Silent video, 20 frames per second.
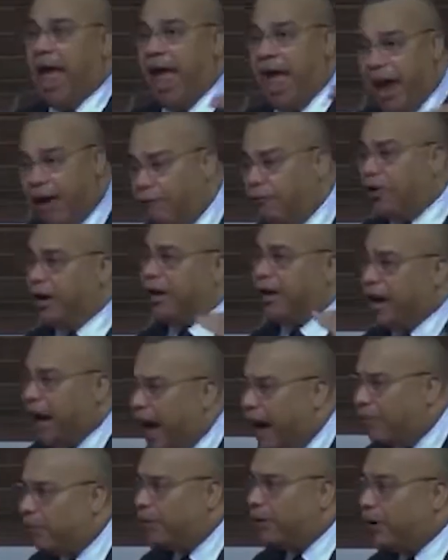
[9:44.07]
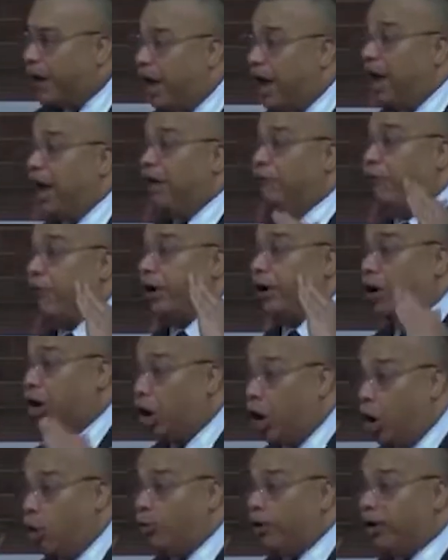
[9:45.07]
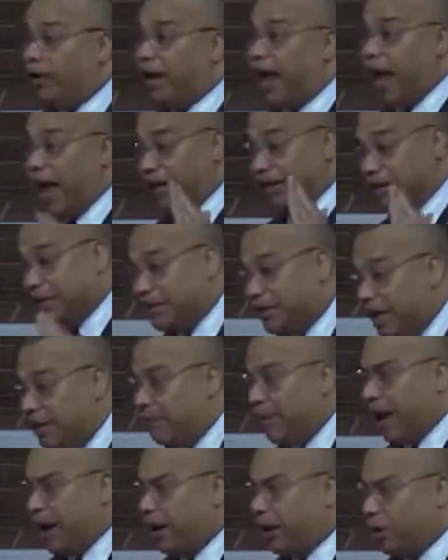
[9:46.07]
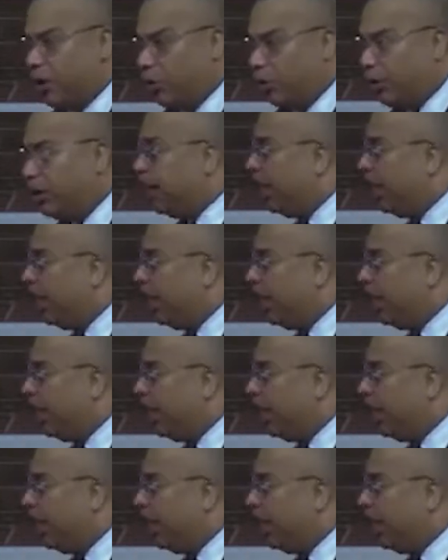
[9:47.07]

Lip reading: every comma, every colon and semicolon,